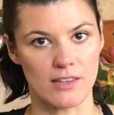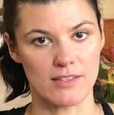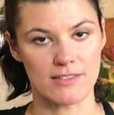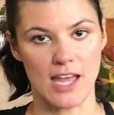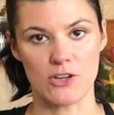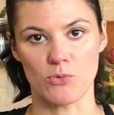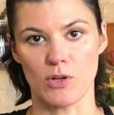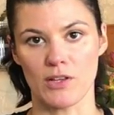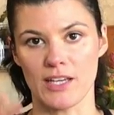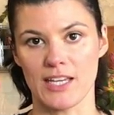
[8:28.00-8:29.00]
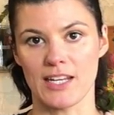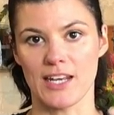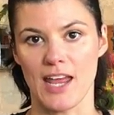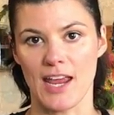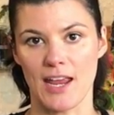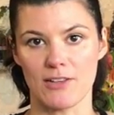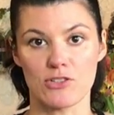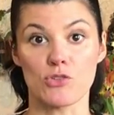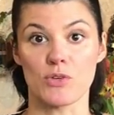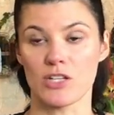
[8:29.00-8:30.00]
the schedule in a
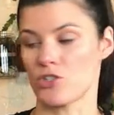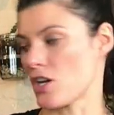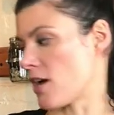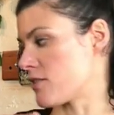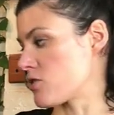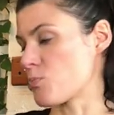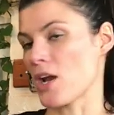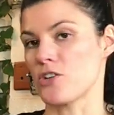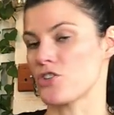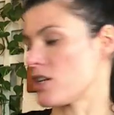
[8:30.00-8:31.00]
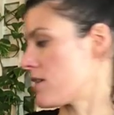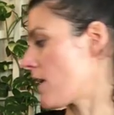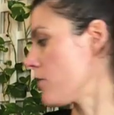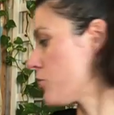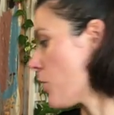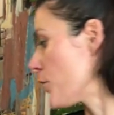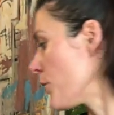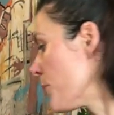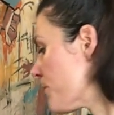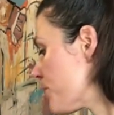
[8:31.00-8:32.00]
screen share spreadsheet that I'll show
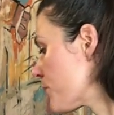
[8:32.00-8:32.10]
you.